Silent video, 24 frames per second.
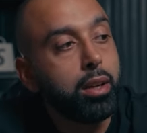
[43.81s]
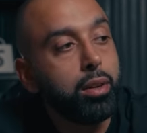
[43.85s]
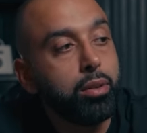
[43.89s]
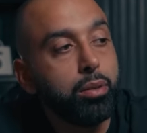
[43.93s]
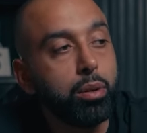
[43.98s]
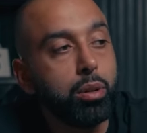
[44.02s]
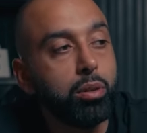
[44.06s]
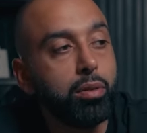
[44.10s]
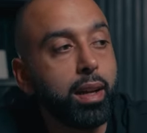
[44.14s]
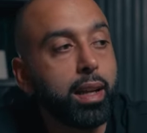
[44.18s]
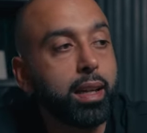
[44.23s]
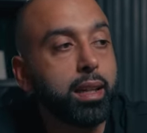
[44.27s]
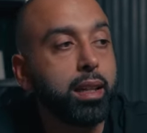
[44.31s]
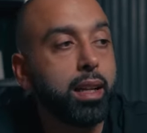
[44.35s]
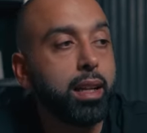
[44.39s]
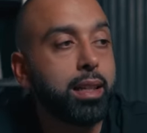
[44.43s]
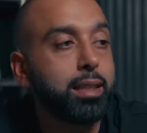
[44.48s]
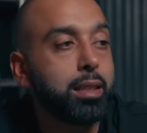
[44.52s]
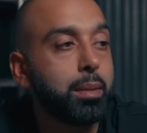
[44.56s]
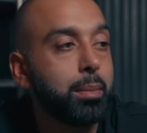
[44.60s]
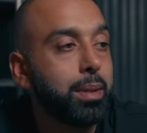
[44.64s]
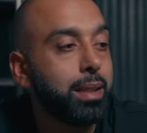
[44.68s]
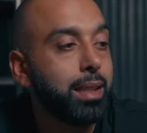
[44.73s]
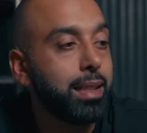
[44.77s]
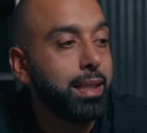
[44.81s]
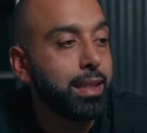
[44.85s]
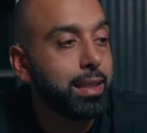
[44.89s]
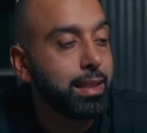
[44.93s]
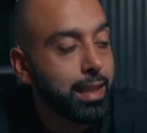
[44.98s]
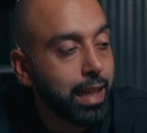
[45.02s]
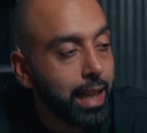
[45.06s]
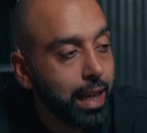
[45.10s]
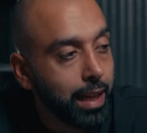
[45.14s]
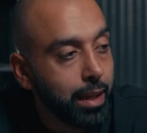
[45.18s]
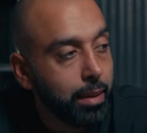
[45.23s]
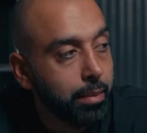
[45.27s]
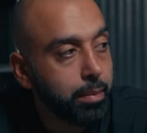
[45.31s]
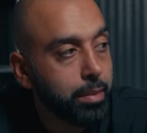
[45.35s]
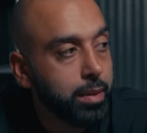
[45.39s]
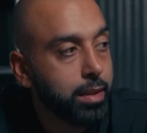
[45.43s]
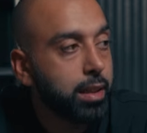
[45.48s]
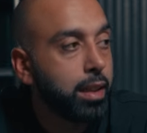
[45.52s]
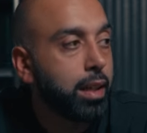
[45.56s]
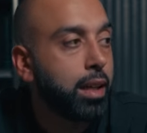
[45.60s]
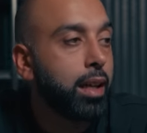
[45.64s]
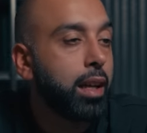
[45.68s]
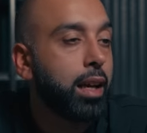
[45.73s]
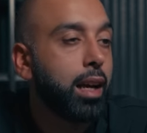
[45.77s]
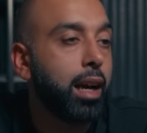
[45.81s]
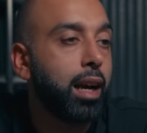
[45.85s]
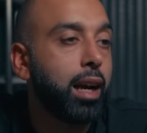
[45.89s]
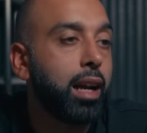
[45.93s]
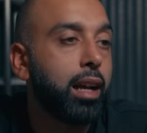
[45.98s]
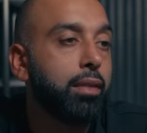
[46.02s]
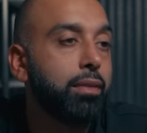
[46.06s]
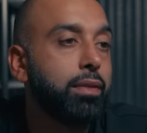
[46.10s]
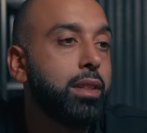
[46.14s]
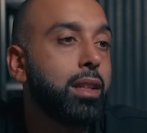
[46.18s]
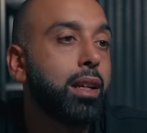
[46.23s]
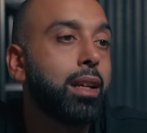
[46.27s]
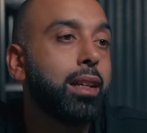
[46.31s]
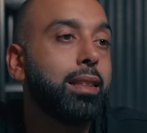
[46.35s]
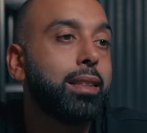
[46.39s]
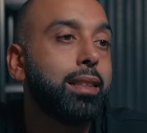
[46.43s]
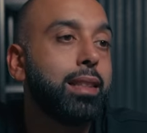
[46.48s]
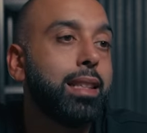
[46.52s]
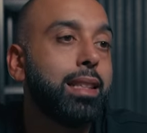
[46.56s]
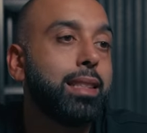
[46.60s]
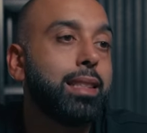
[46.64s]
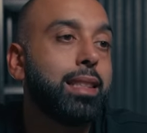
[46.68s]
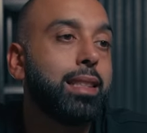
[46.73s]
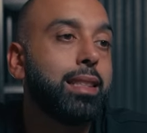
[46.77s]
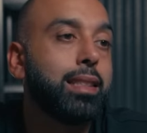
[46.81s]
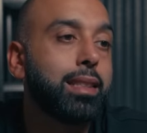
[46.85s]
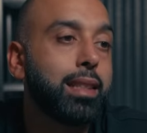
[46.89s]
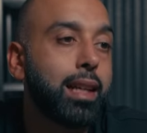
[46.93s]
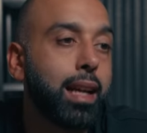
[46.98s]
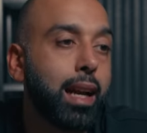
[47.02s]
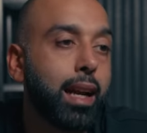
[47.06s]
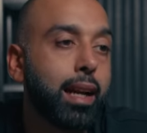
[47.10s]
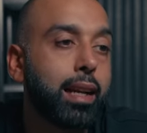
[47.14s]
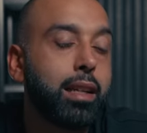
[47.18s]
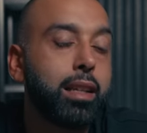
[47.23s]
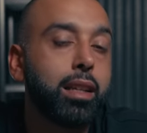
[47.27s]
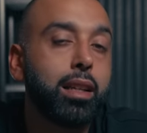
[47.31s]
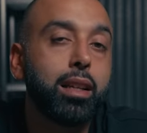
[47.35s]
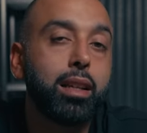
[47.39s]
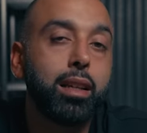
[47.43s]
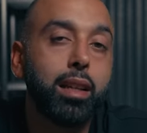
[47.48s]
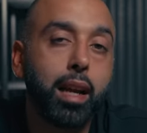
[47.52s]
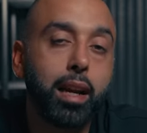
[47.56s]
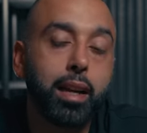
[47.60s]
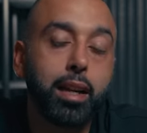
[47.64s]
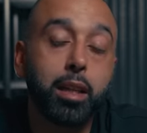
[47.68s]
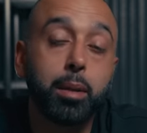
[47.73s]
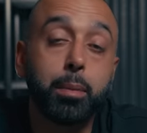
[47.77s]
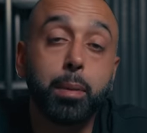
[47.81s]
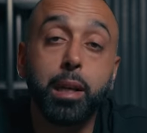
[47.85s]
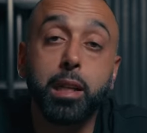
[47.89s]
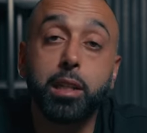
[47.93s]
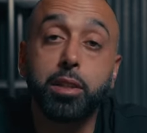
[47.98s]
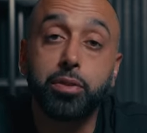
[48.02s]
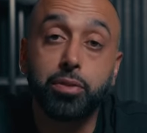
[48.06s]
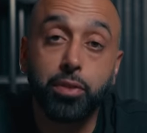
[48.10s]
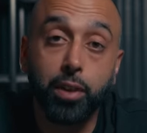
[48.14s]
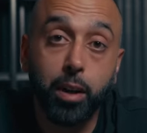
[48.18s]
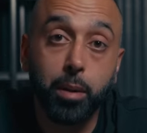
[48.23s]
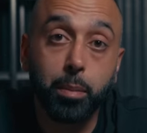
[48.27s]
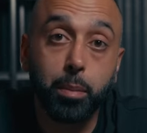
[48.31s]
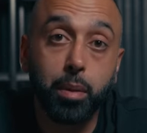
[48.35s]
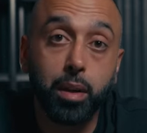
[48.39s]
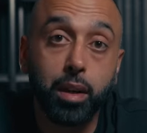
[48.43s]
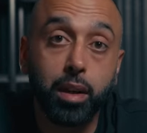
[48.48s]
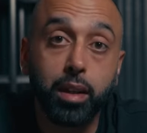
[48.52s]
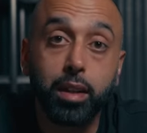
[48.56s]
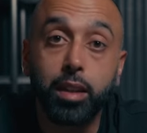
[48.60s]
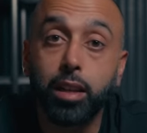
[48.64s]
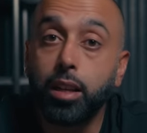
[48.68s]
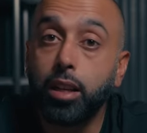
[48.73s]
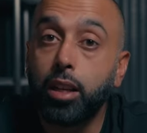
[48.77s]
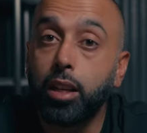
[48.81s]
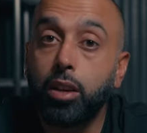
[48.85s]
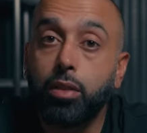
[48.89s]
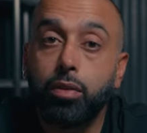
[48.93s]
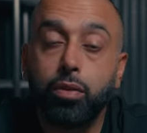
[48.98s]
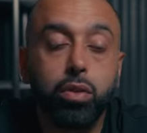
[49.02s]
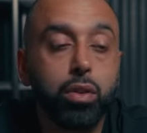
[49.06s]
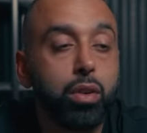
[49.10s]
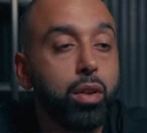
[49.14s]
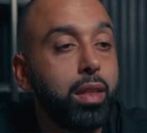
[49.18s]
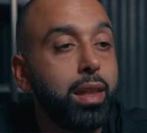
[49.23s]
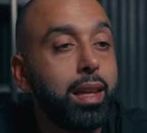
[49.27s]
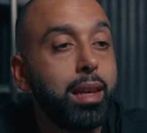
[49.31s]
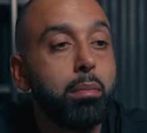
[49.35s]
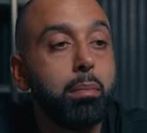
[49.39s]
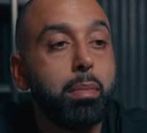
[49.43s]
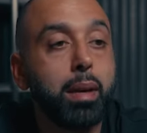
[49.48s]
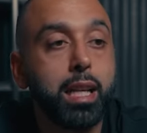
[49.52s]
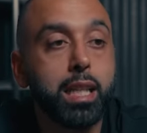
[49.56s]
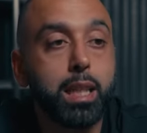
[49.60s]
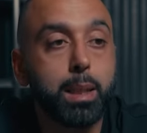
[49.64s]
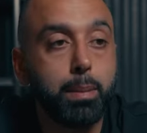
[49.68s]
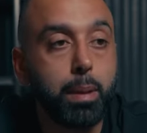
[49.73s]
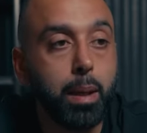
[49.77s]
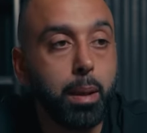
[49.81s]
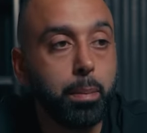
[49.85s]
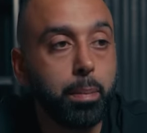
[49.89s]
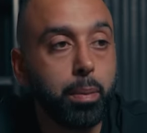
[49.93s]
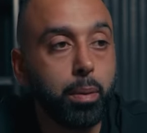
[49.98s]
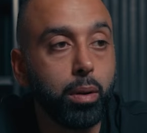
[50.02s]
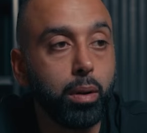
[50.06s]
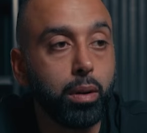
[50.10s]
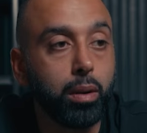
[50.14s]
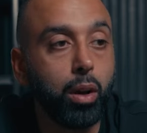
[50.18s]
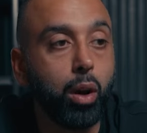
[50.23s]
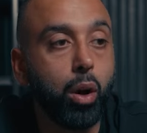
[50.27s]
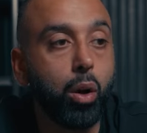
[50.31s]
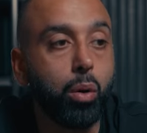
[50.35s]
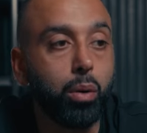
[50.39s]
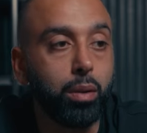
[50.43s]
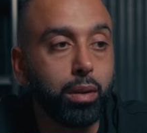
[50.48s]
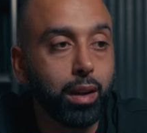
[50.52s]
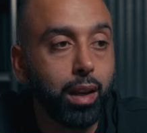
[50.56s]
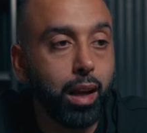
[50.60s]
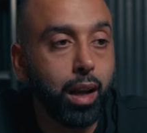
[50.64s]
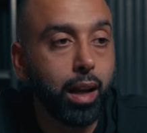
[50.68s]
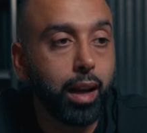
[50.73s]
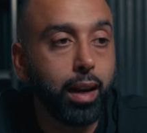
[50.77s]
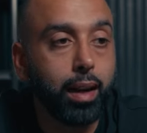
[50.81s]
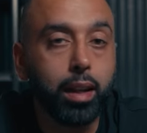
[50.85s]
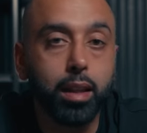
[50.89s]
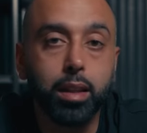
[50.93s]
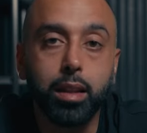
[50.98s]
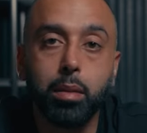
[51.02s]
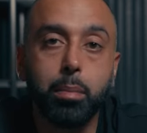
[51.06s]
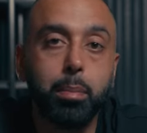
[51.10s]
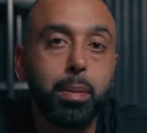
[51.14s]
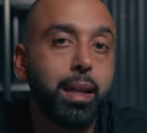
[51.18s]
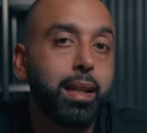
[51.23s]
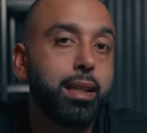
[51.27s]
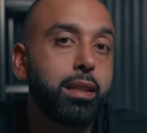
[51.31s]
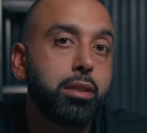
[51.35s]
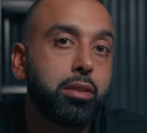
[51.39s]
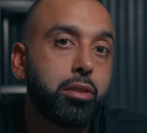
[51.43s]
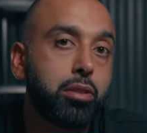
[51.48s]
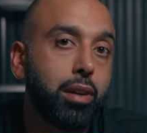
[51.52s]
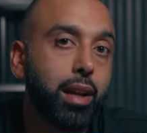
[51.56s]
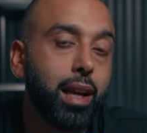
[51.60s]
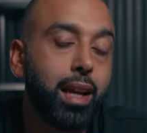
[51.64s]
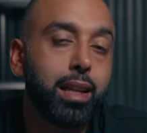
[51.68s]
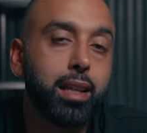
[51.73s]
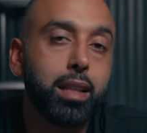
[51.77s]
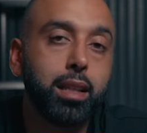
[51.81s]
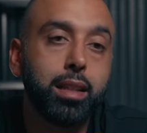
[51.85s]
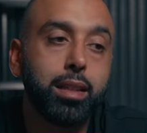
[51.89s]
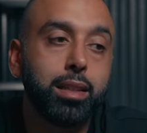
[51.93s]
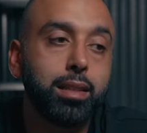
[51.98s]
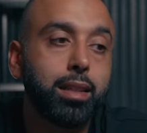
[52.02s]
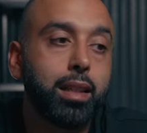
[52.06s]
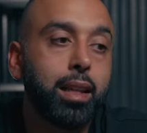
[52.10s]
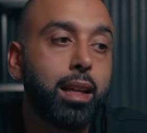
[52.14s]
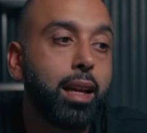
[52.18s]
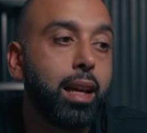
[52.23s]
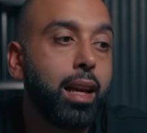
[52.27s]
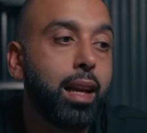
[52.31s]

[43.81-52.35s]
You'll recognize some of these names. I have done this exact landing page framework for the best people online, the biggest creators,